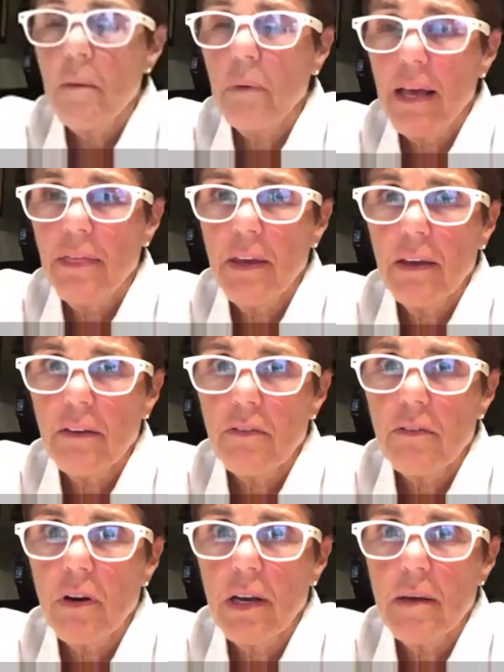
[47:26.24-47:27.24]
well, I think it's
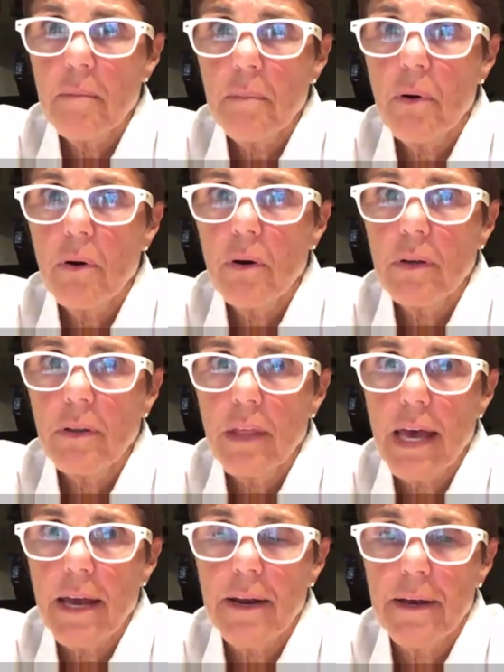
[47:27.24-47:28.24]
really important
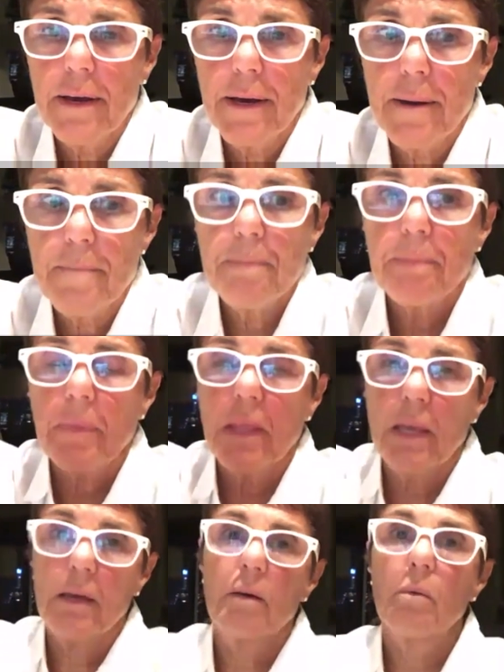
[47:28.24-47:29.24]
that um,
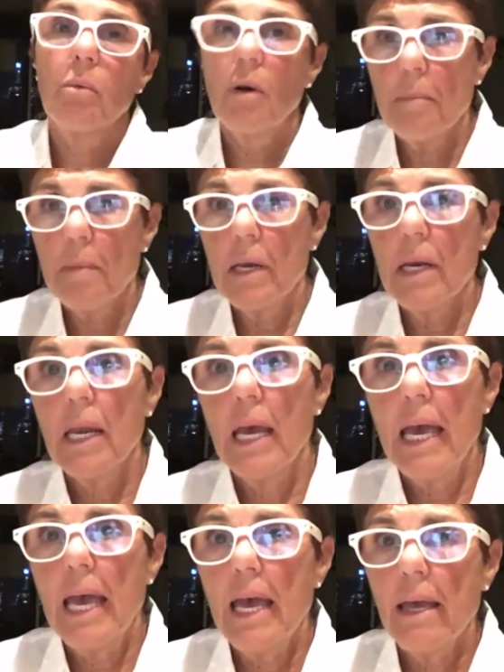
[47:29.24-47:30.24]
women
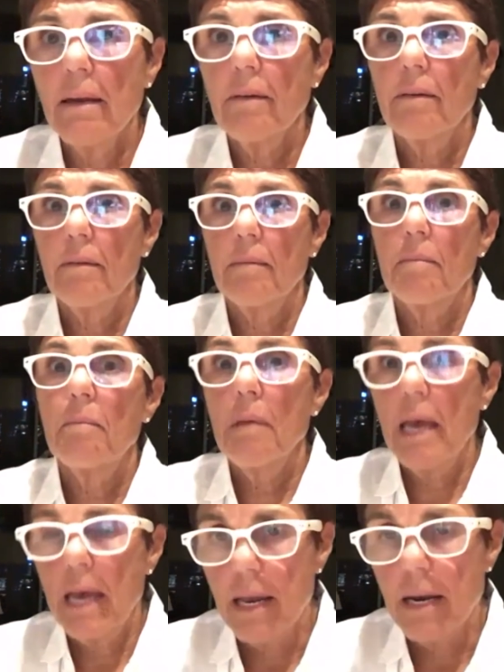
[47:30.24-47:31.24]
and
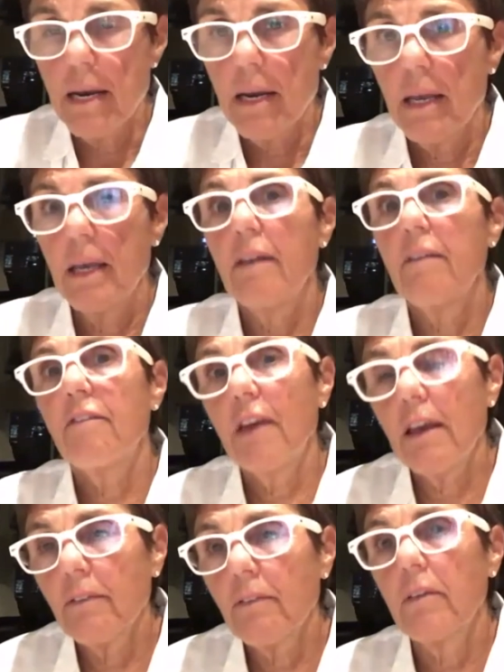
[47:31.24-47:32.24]
men
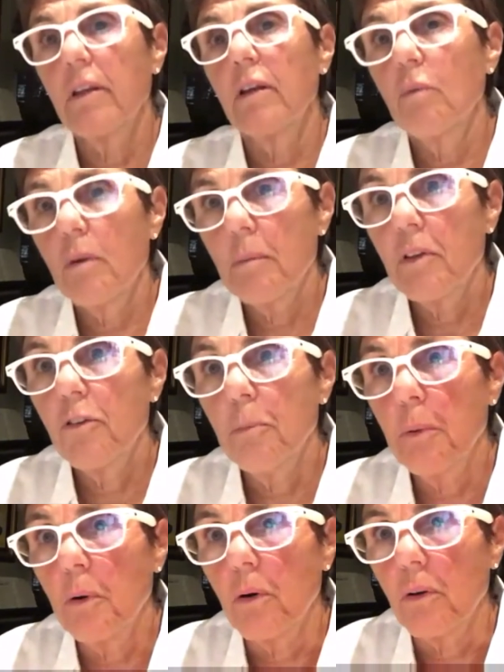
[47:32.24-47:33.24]
invest in women's
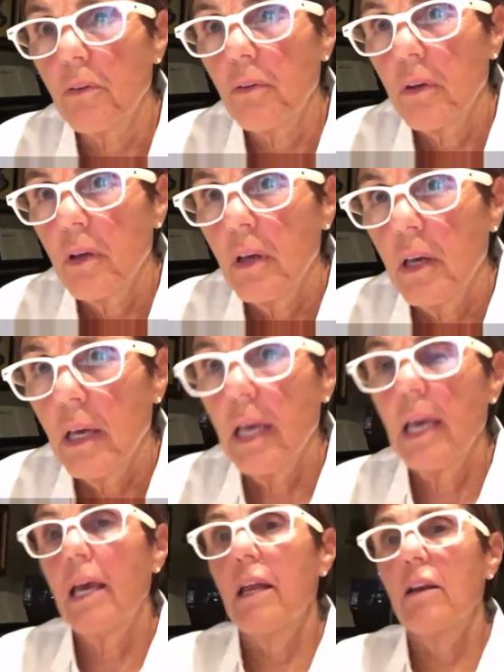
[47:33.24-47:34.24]
sports.
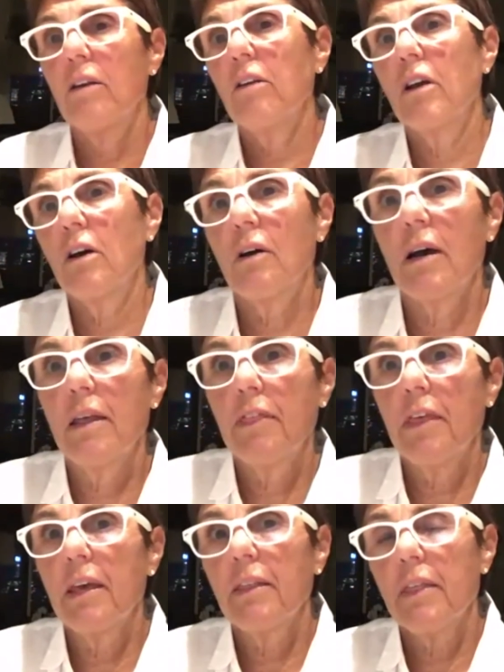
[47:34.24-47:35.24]
And, you know, I
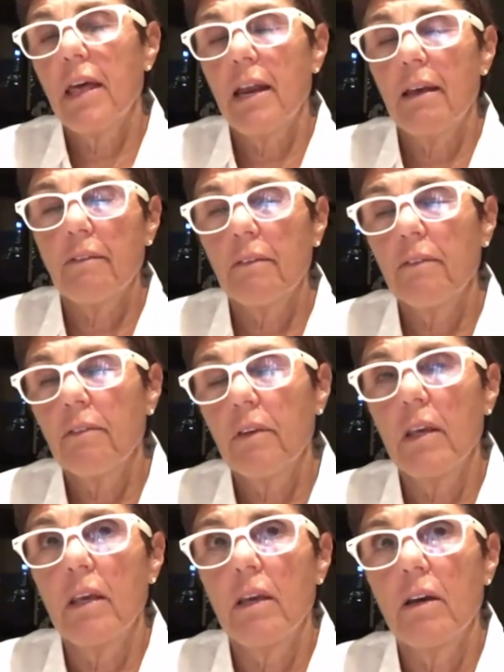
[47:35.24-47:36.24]
think that as a
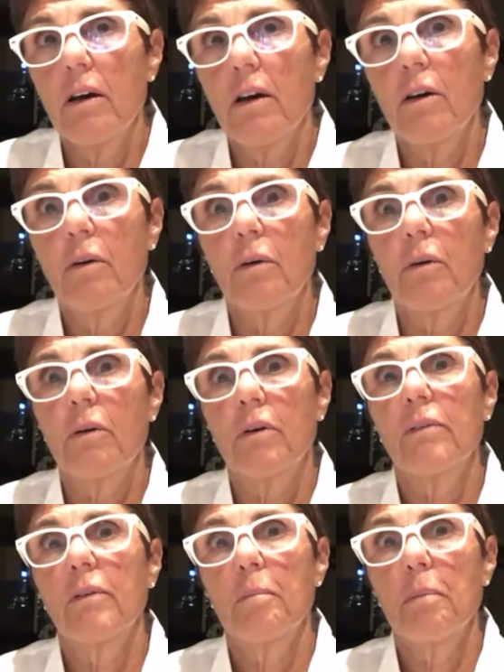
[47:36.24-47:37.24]
CEO or
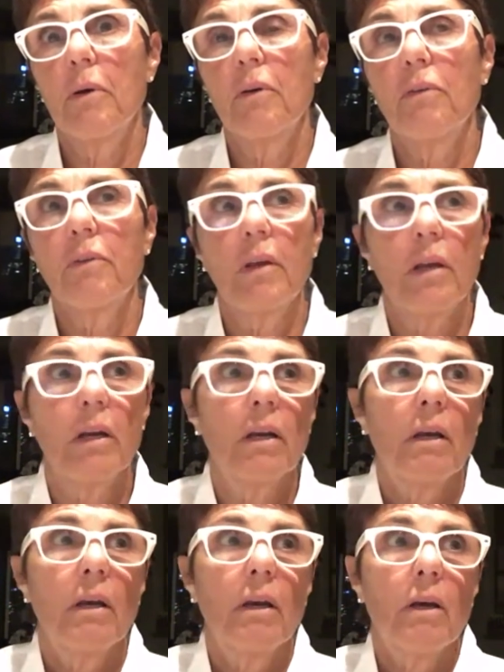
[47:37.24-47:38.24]
as a person
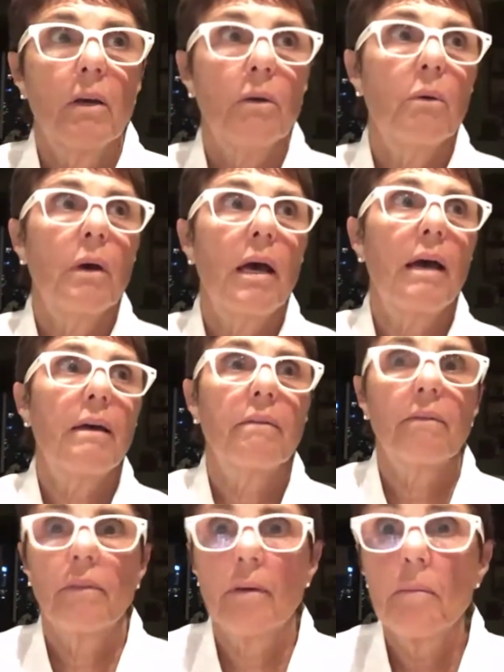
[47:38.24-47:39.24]
who
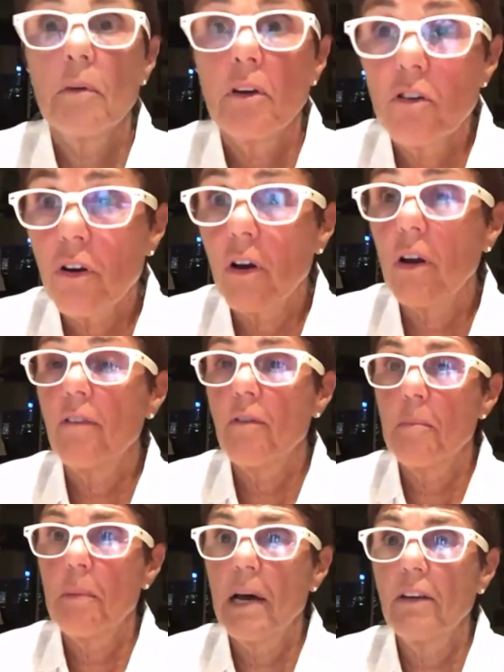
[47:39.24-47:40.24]
has some control of
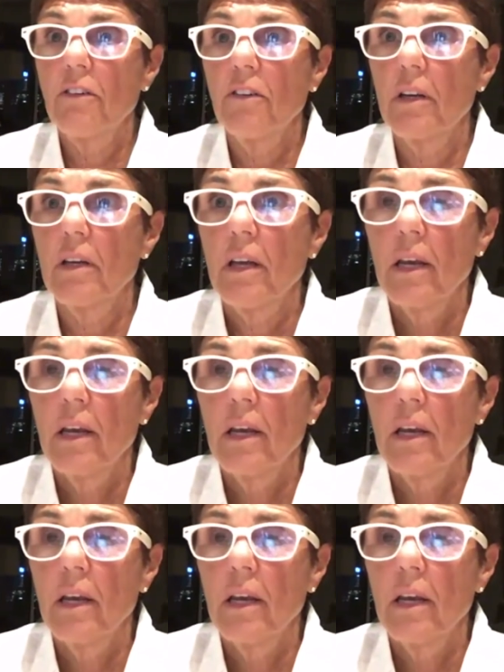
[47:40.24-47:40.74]
a budget,